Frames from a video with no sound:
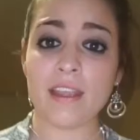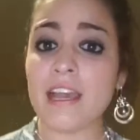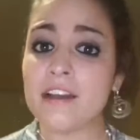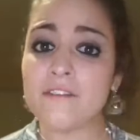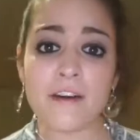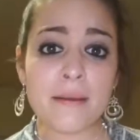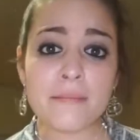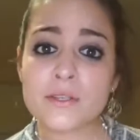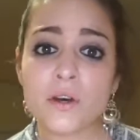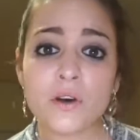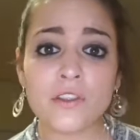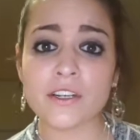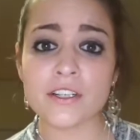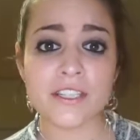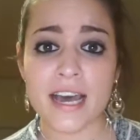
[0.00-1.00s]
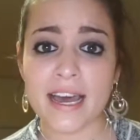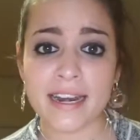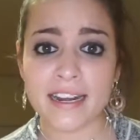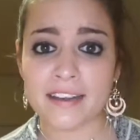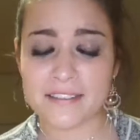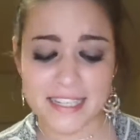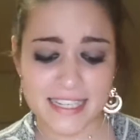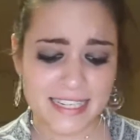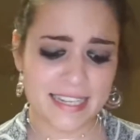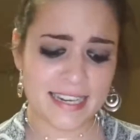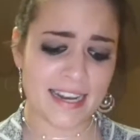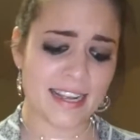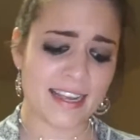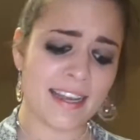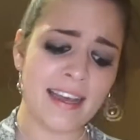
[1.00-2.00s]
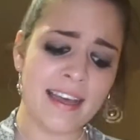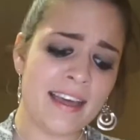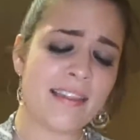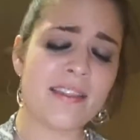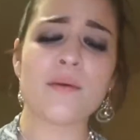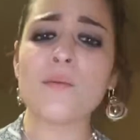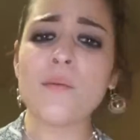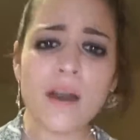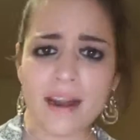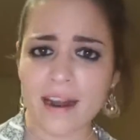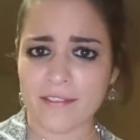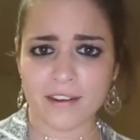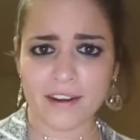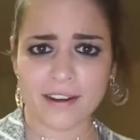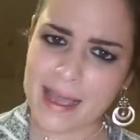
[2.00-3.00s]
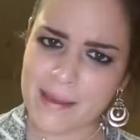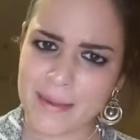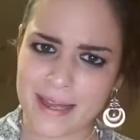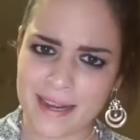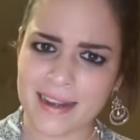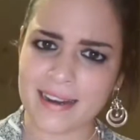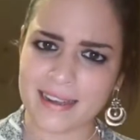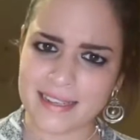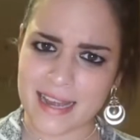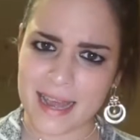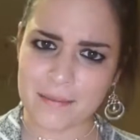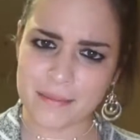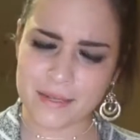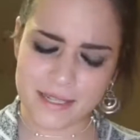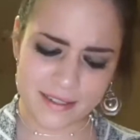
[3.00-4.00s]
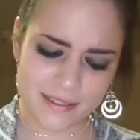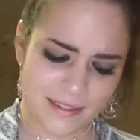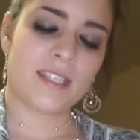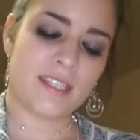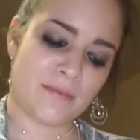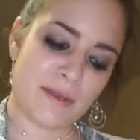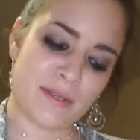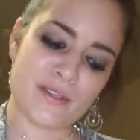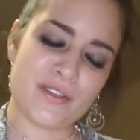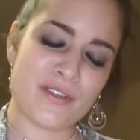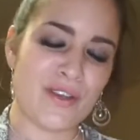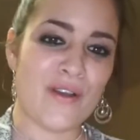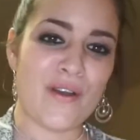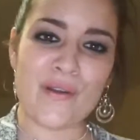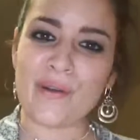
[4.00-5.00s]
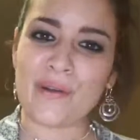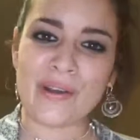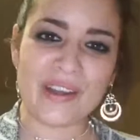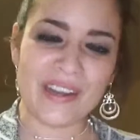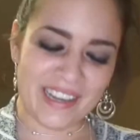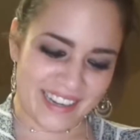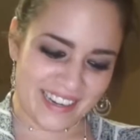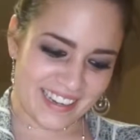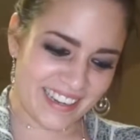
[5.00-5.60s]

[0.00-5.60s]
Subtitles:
If I'm told there's not enough seasoning, then whatever. I made an attempt. It smells so good.